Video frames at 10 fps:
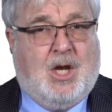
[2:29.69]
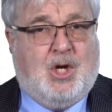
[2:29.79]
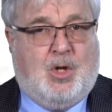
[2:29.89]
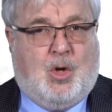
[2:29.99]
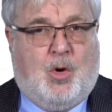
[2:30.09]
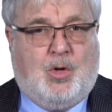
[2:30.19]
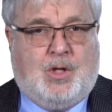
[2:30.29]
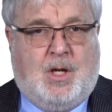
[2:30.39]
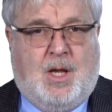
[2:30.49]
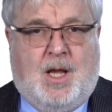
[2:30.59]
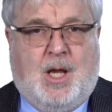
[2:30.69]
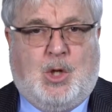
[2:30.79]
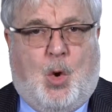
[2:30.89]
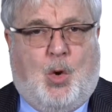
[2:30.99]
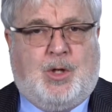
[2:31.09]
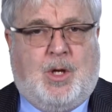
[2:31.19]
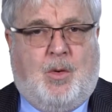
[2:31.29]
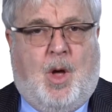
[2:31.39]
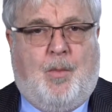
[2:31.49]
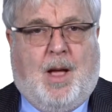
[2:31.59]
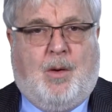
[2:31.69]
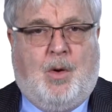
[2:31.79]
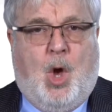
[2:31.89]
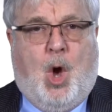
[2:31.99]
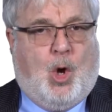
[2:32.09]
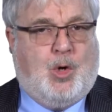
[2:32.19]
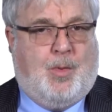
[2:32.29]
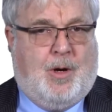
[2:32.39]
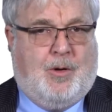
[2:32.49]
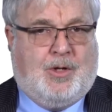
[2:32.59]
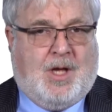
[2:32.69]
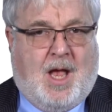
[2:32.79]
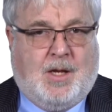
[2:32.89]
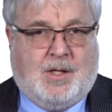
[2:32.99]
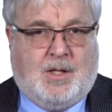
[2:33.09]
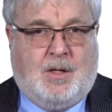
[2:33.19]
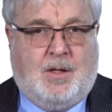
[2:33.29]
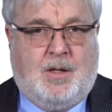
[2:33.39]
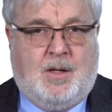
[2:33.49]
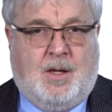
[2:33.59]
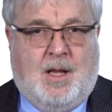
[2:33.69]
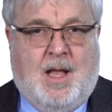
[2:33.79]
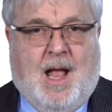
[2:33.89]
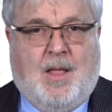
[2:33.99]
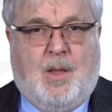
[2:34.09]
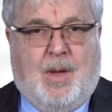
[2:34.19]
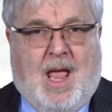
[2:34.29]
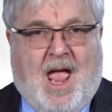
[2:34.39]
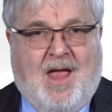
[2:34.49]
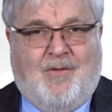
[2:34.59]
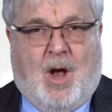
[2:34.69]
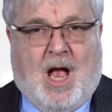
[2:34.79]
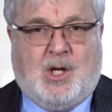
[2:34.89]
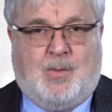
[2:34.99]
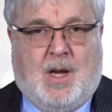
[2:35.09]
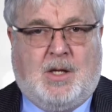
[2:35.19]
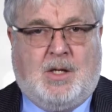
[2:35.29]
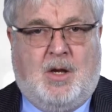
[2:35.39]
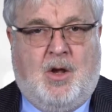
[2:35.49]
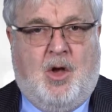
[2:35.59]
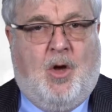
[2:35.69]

In addition, the course is also about entrepreneurial science and the behavioral aspects